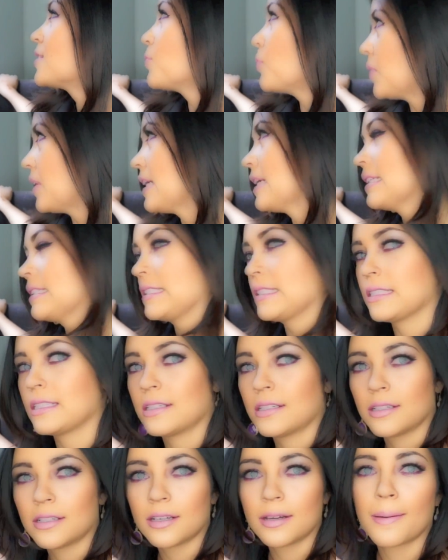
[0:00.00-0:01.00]
sweet.
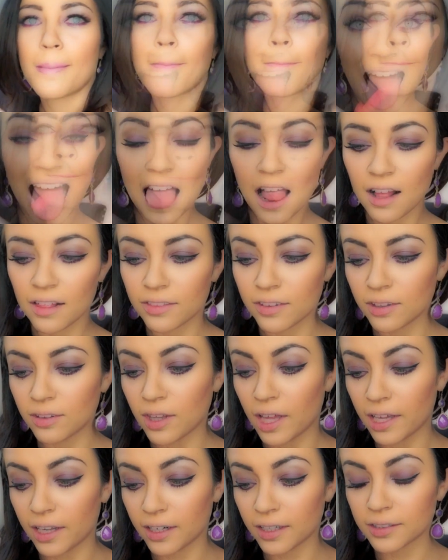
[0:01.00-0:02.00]
The
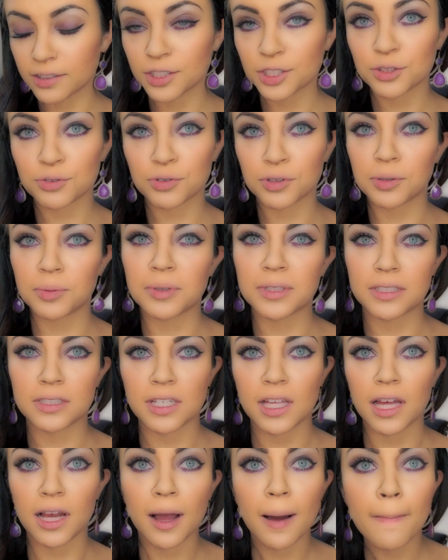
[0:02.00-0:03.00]
lighting in this room
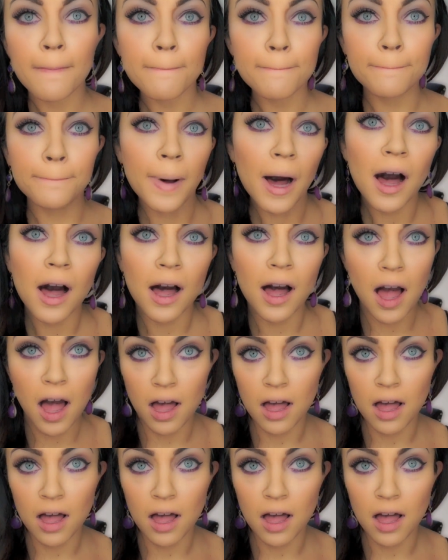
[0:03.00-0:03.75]
is like bomb.